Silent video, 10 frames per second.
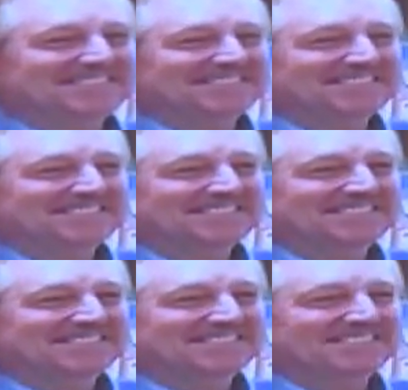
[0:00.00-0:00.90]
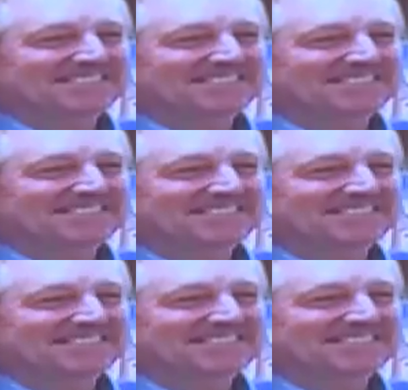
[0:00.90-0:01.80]

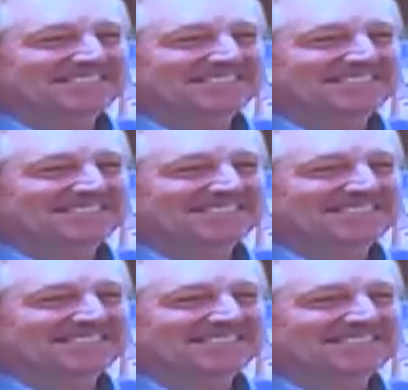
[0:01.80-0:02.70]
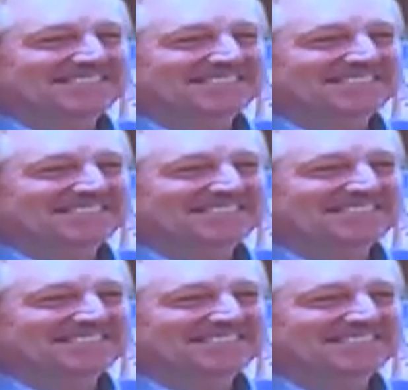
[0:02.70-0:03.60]

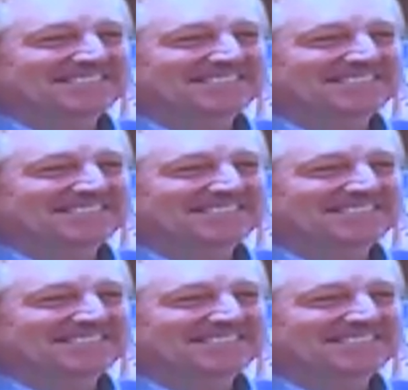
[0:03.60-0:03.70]
This person isn't speaking.